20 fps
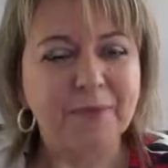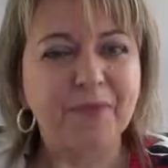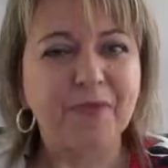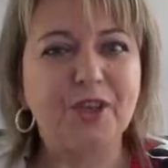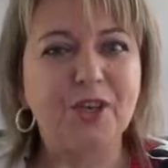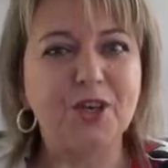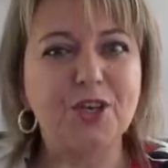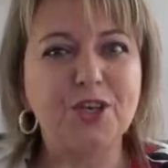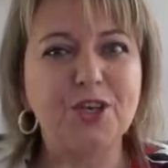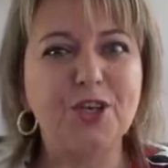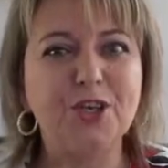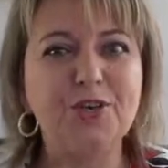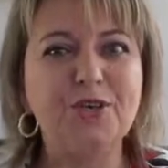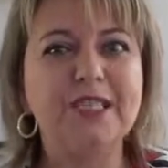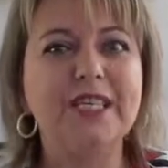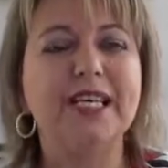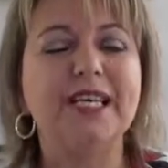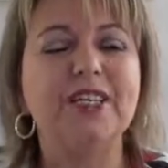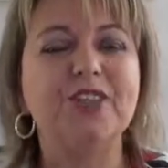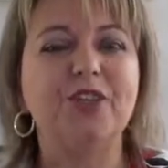Good news
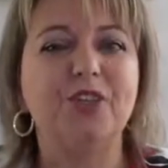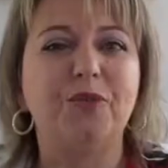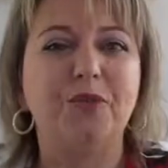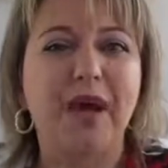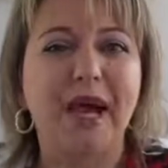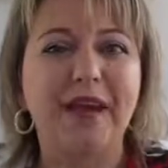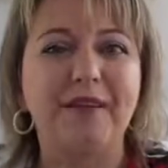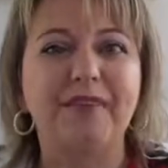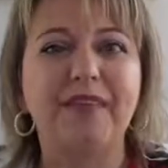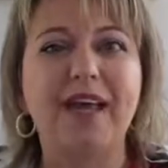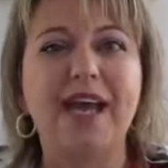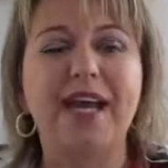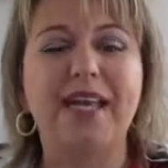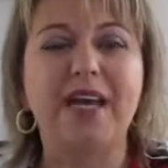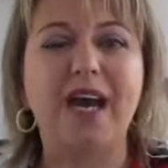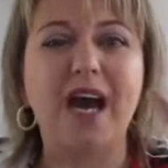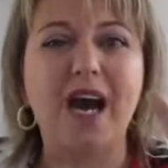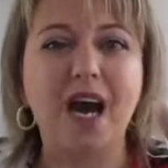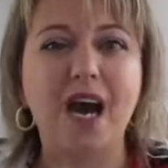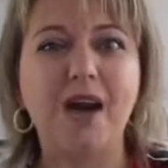is you have that
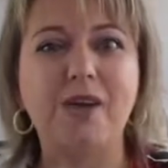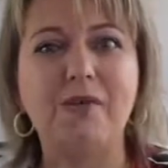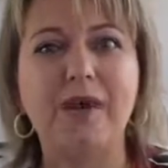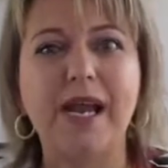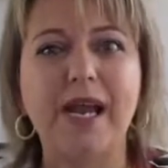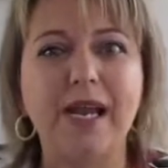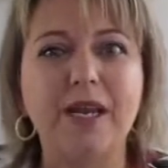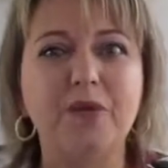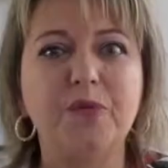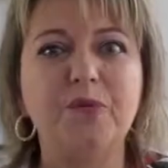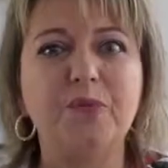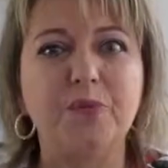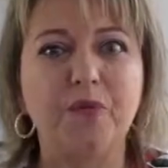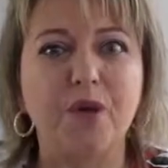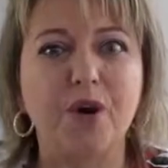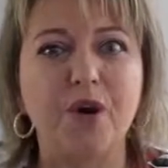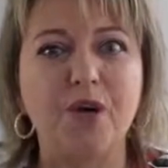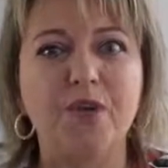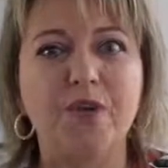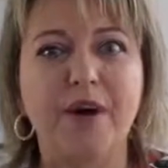RN
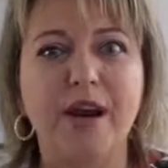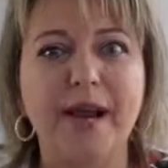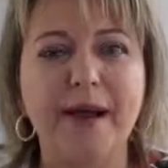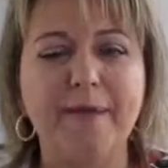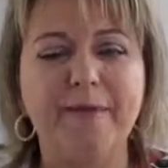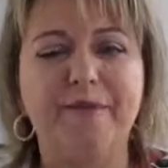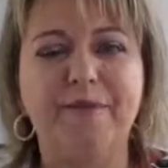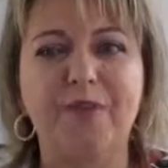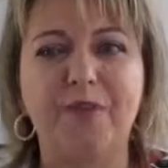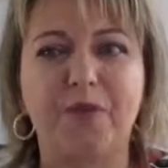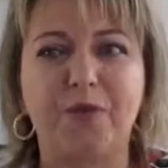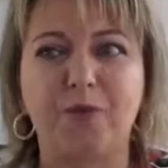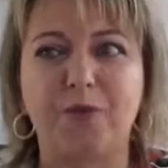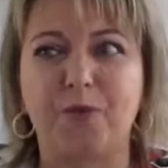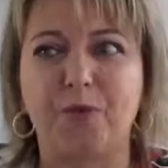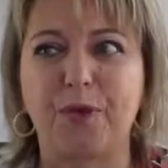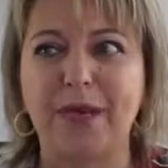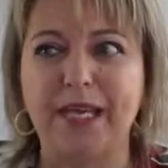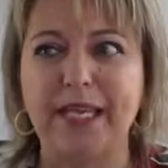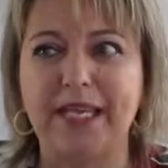program for
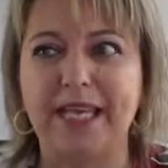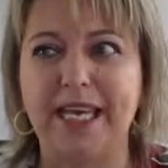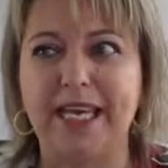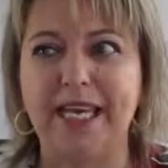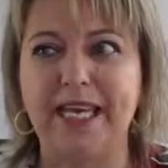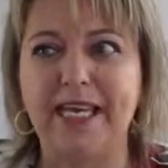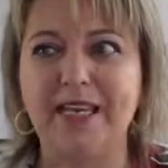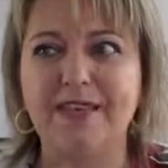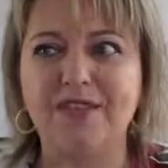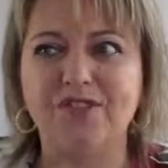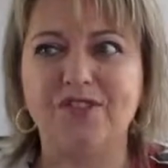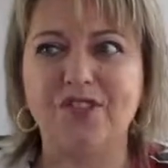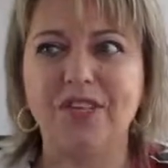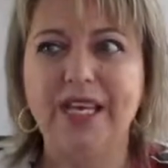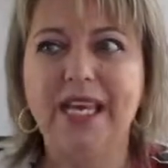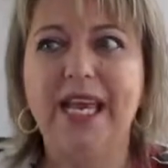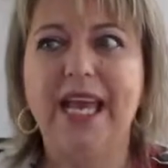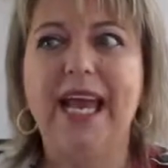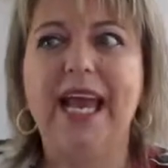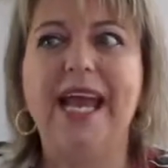3 years,
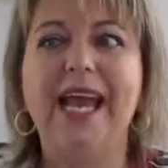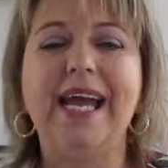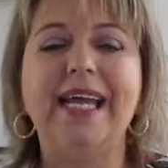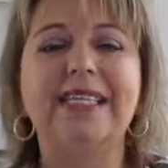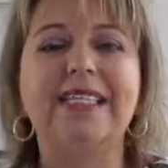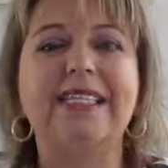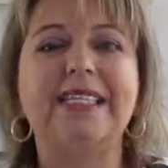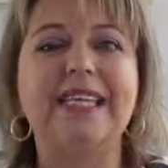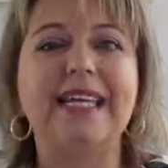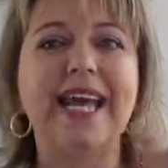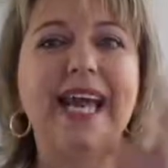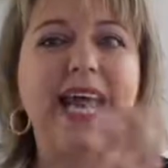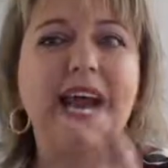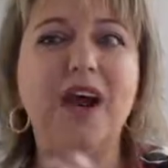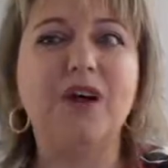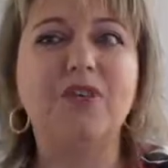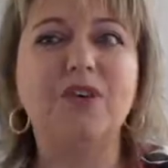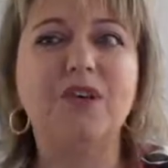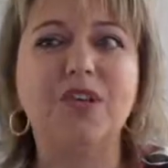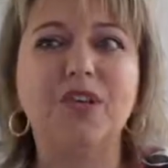and
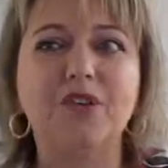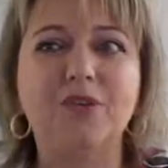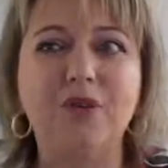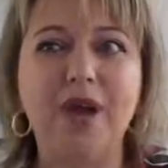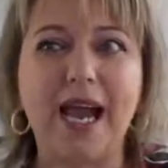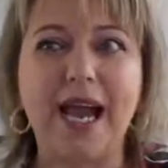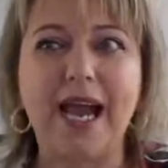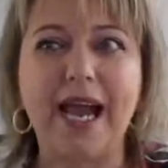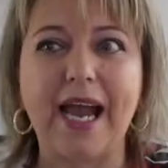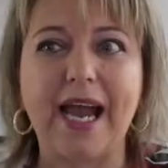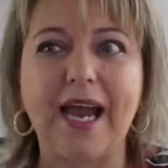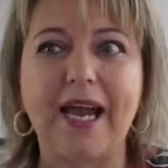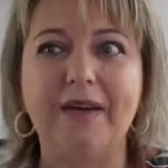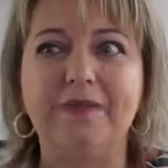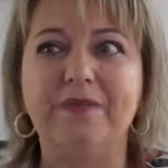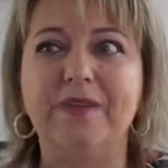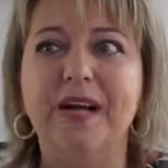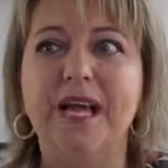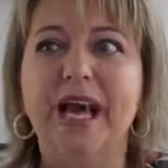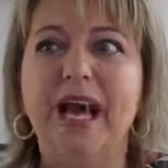now you have
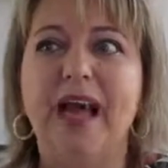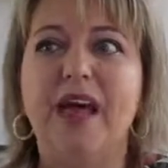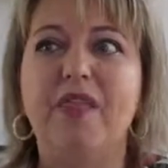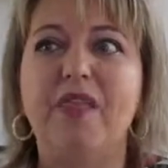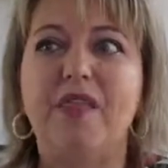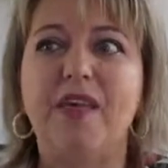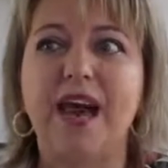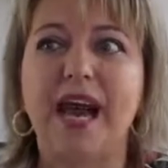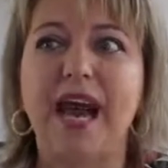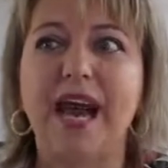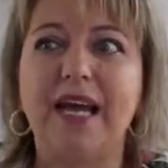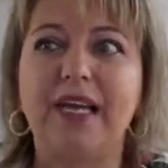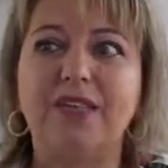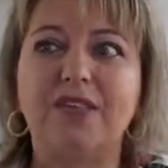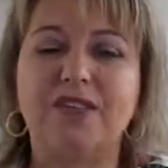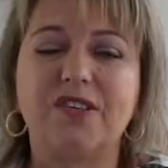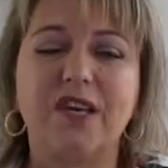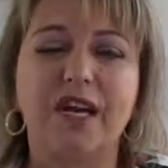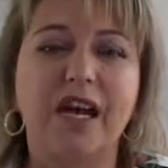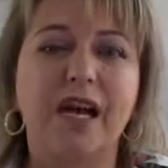that
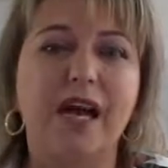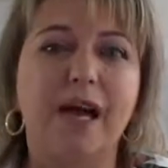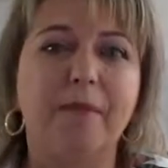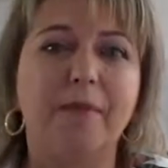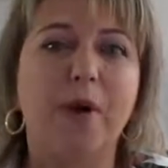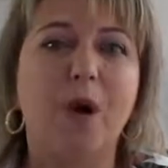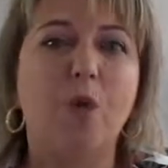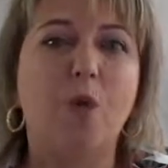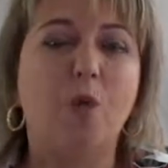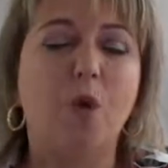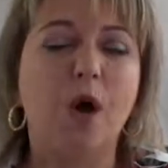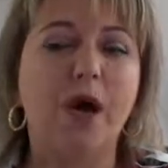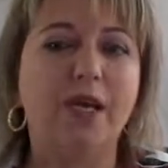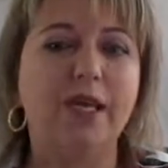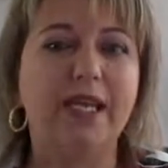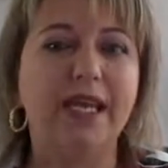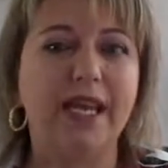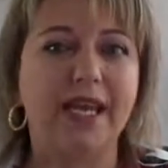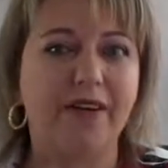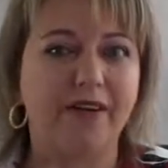
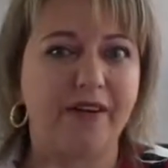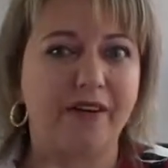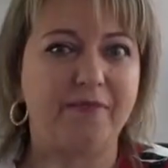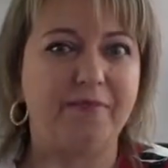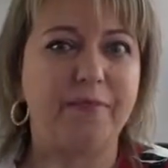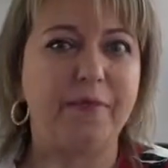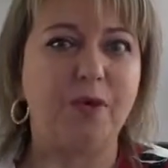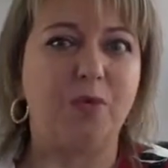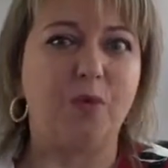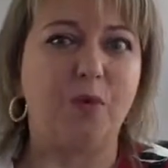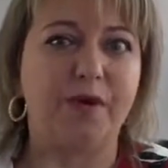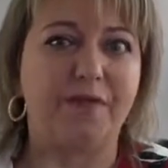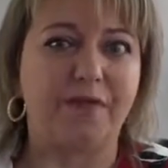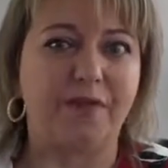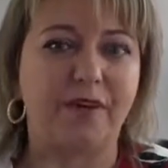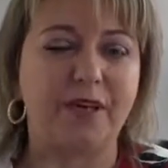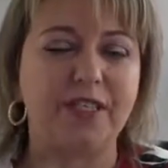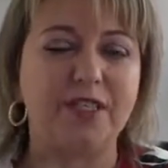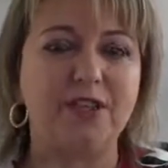1 year of midwifery.